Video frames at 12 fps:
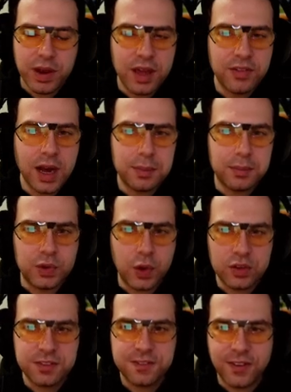I'm
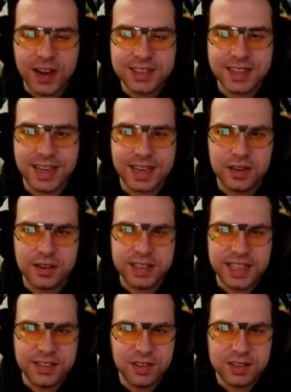not fighting
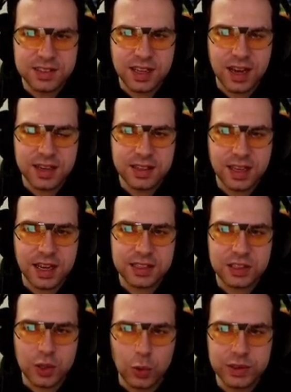evil side and I
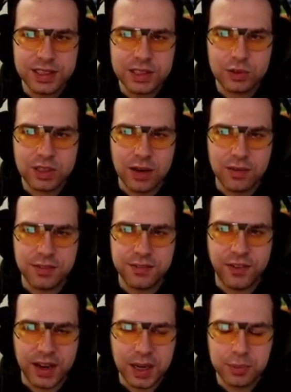don't need to cover
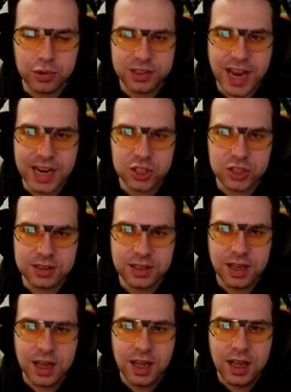fire protection,
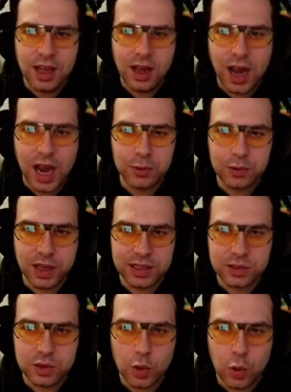I would like
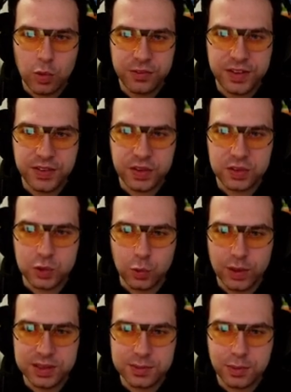to go with either
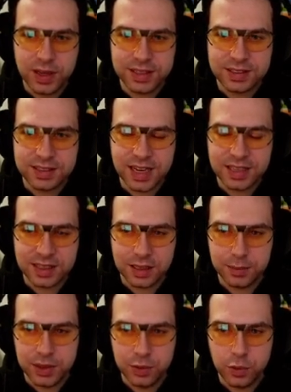Durin's Blade and Tactical
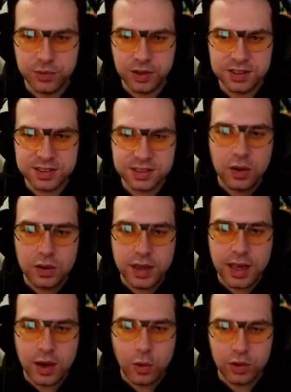Maneuvers
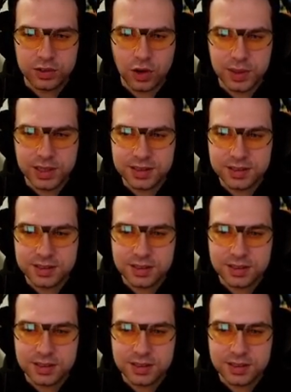or Dominance,